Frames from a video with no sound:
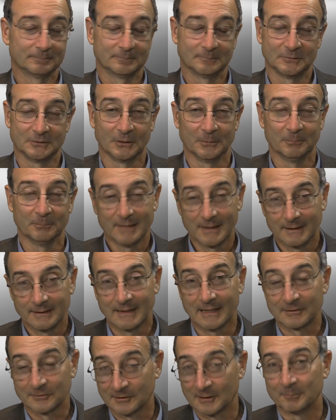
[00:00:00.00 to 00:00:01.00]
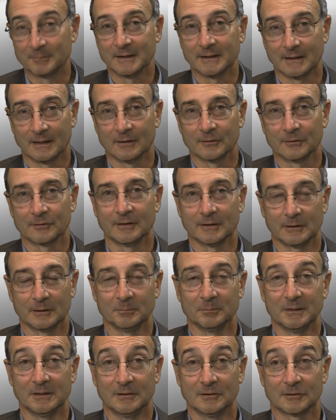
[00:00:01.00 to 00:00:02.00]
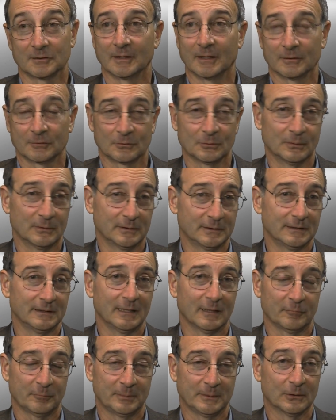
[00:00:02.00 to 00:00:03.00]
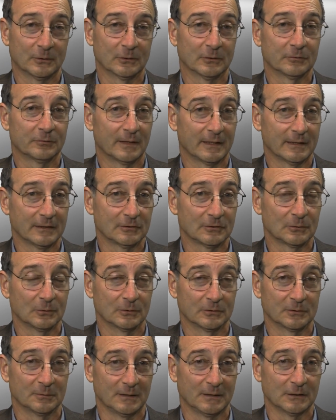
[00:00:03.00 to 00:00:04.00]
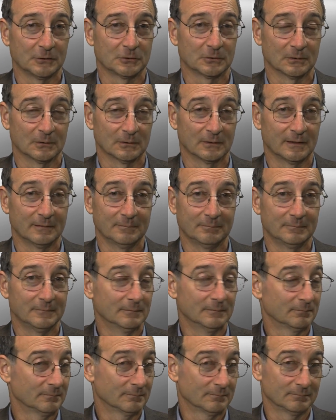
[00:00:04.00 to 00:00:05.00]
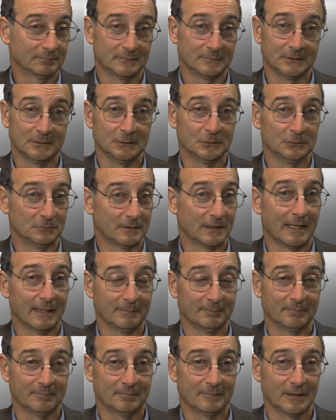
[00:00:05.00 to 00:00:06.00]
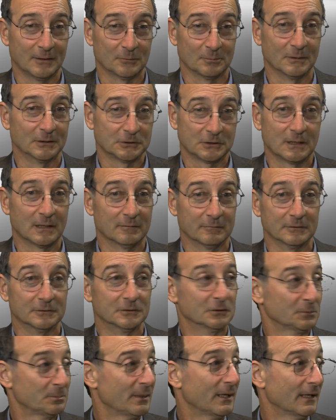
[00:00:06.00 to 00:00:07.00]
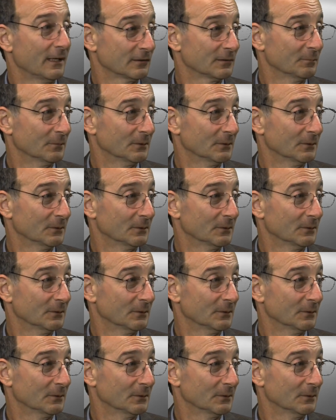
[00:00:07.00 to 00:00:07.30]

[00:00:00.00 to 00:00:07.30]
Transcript: So that's something else that can be discussed with the FBO or flight school to make sure that you've got as much coverage as possible.